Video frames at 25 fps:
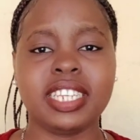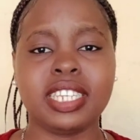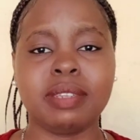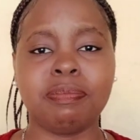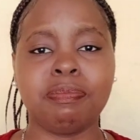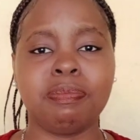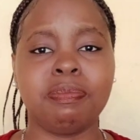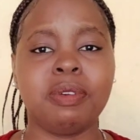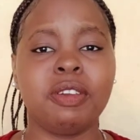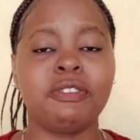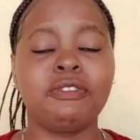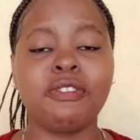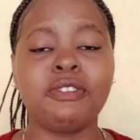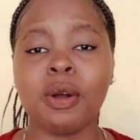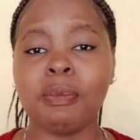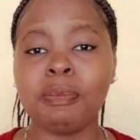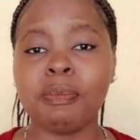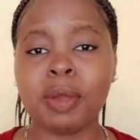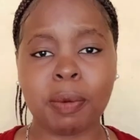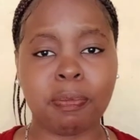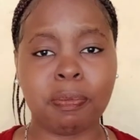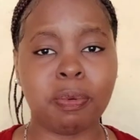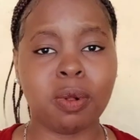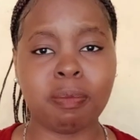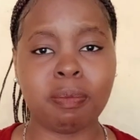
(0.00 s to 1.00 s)
before
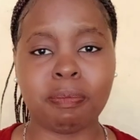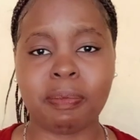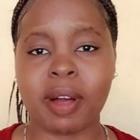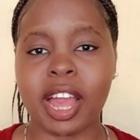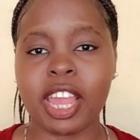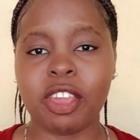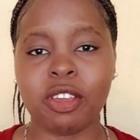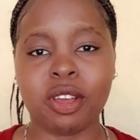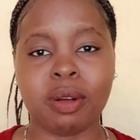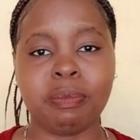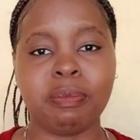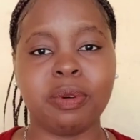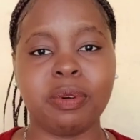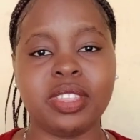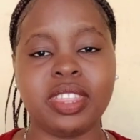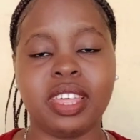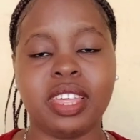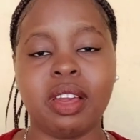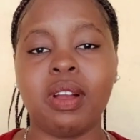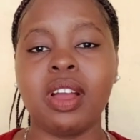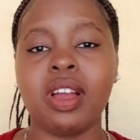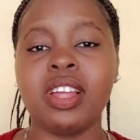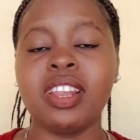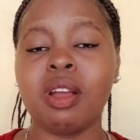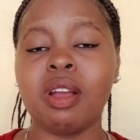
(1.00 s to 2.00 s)
people buy your book, they're
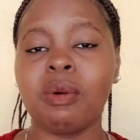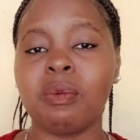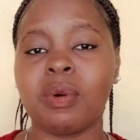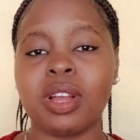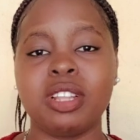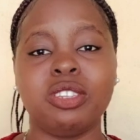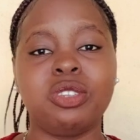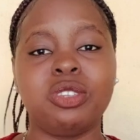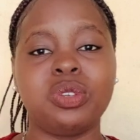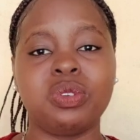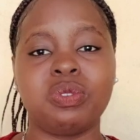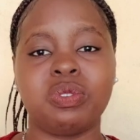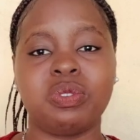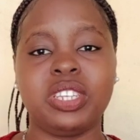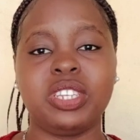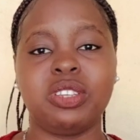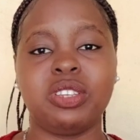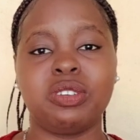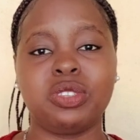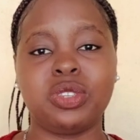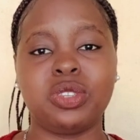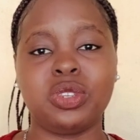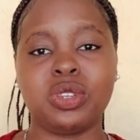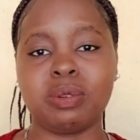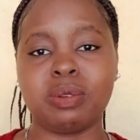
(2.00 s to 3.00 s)
gonna want to read your
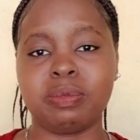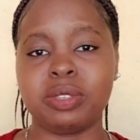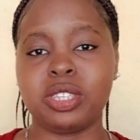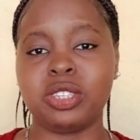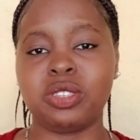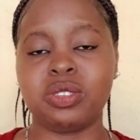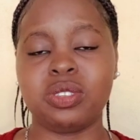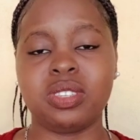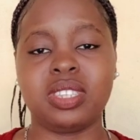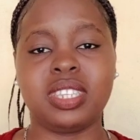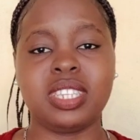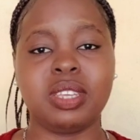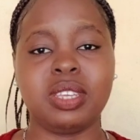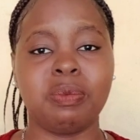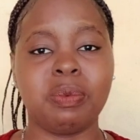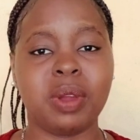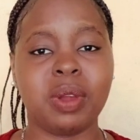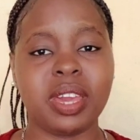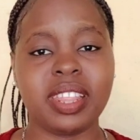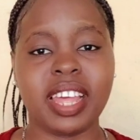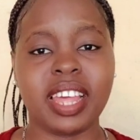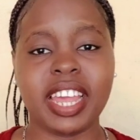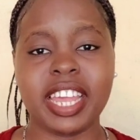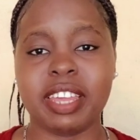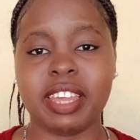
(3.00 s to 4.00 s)
synopsis to see
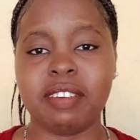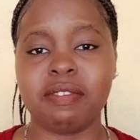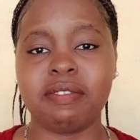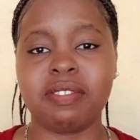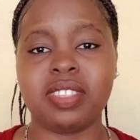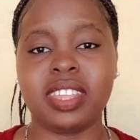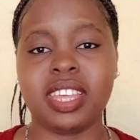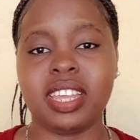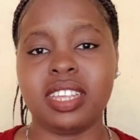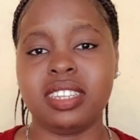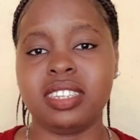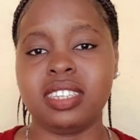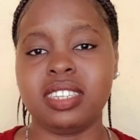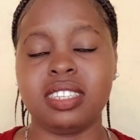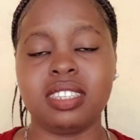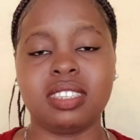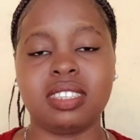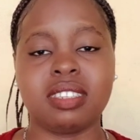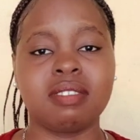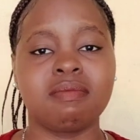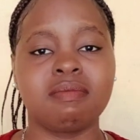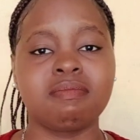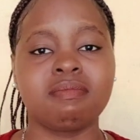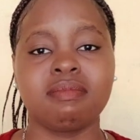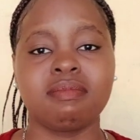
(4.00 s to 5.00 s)
whether if it
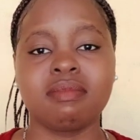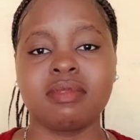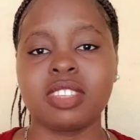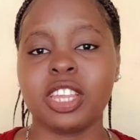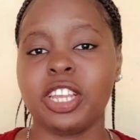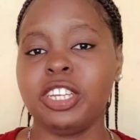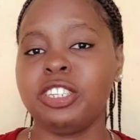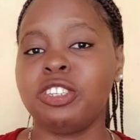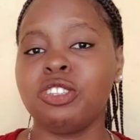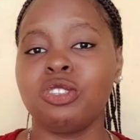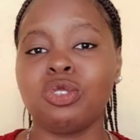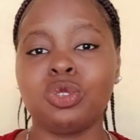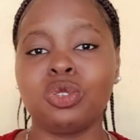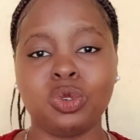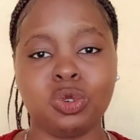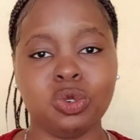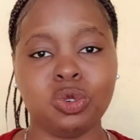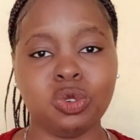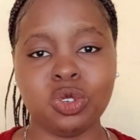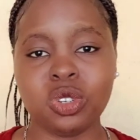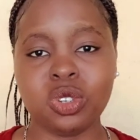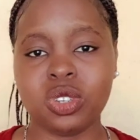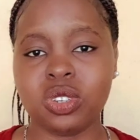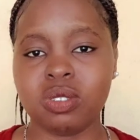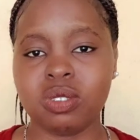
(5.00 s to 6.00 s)
is
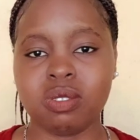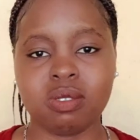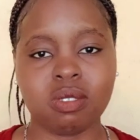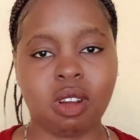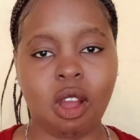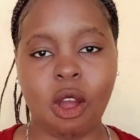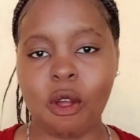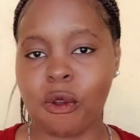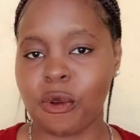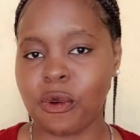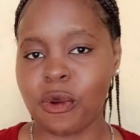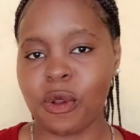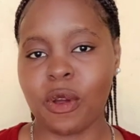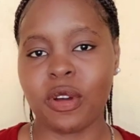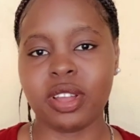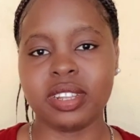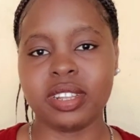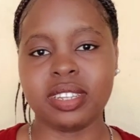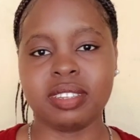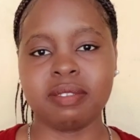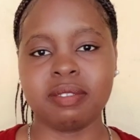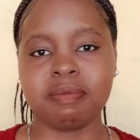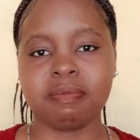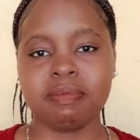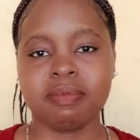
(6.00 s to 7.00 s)
good or not.
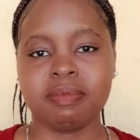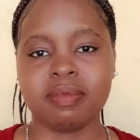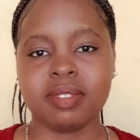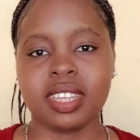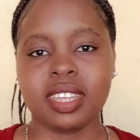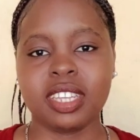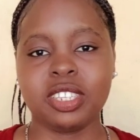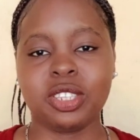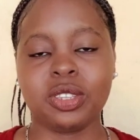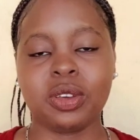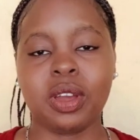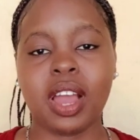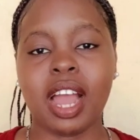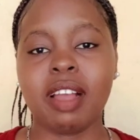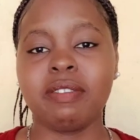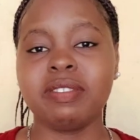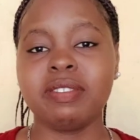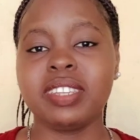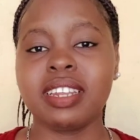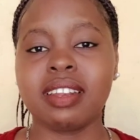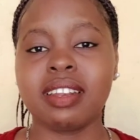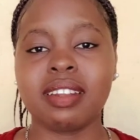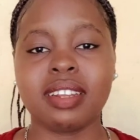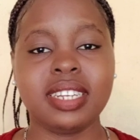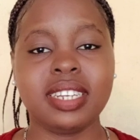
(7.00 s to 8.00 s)
So
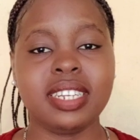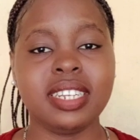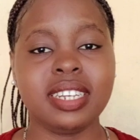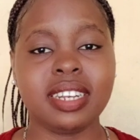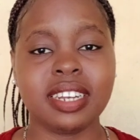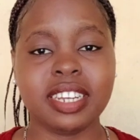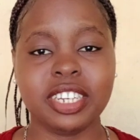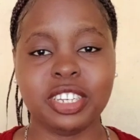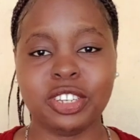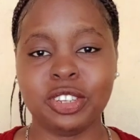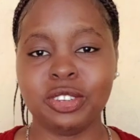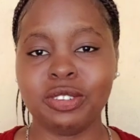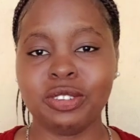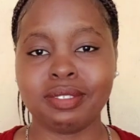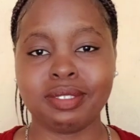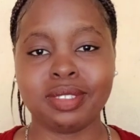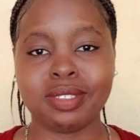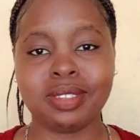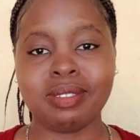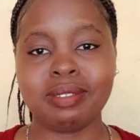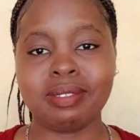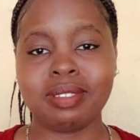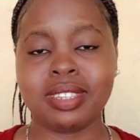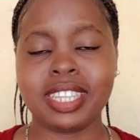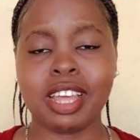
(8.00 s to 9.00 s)
after reading your
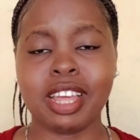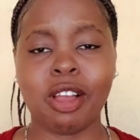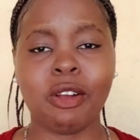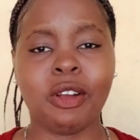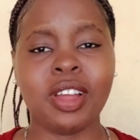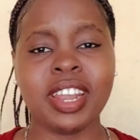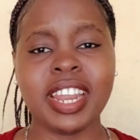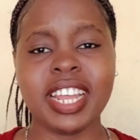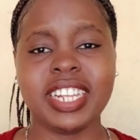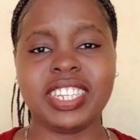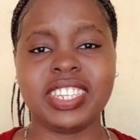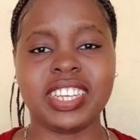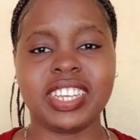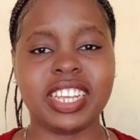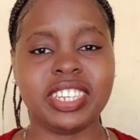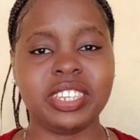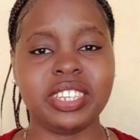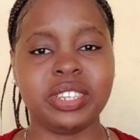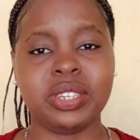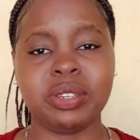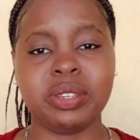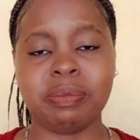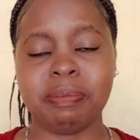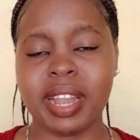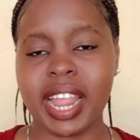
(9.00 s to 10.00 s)
synopsis, they're gonna judge you
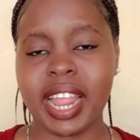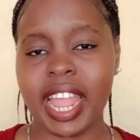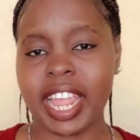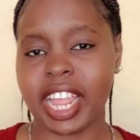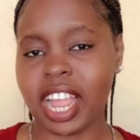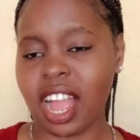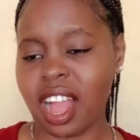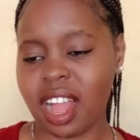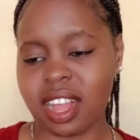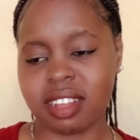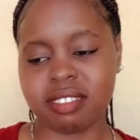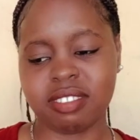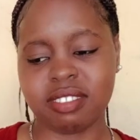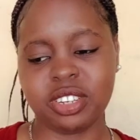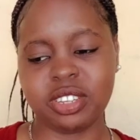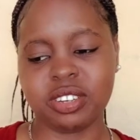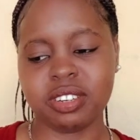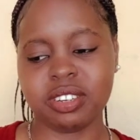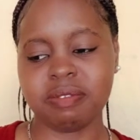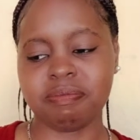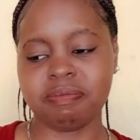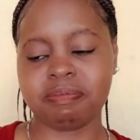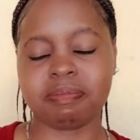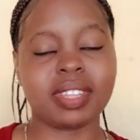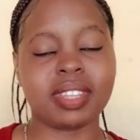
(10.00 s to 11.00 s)
to be like,
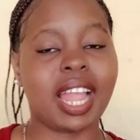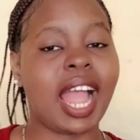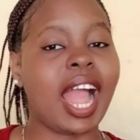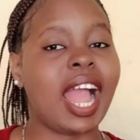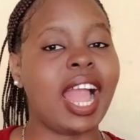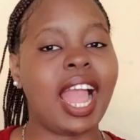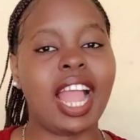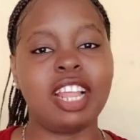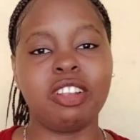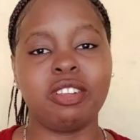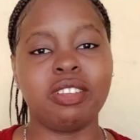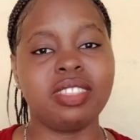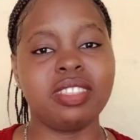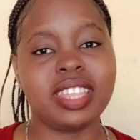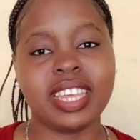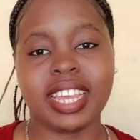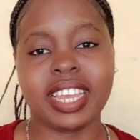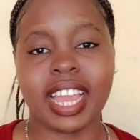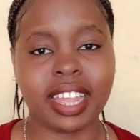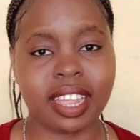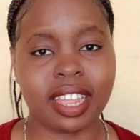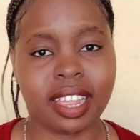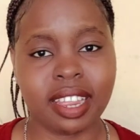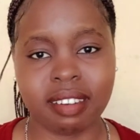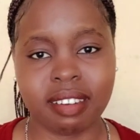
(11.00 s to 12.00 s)
no, I don't think I
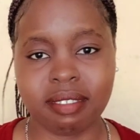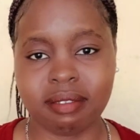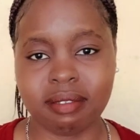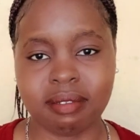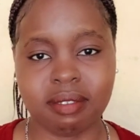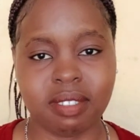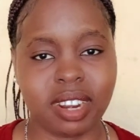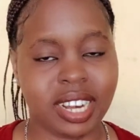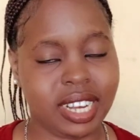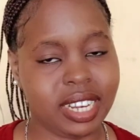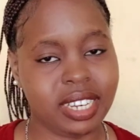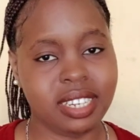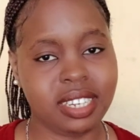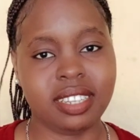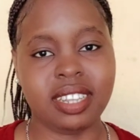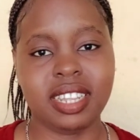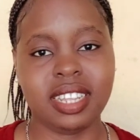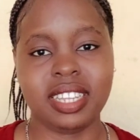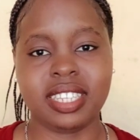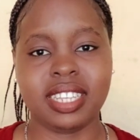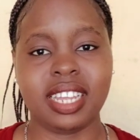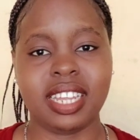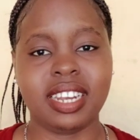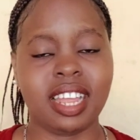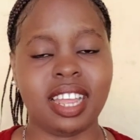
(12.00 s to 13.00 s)
can read this
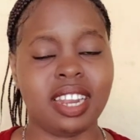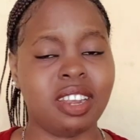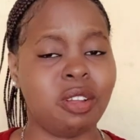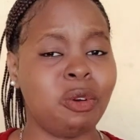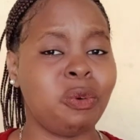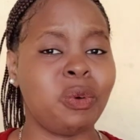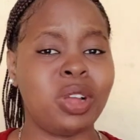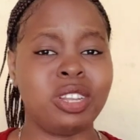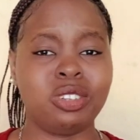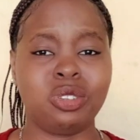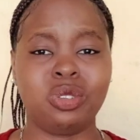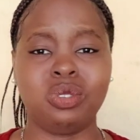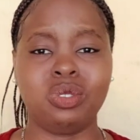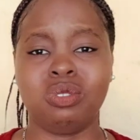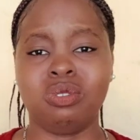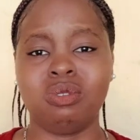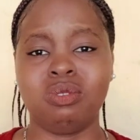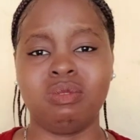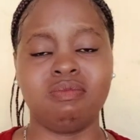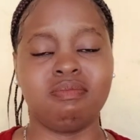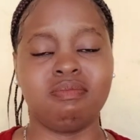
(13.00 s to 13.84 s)
and I don't want to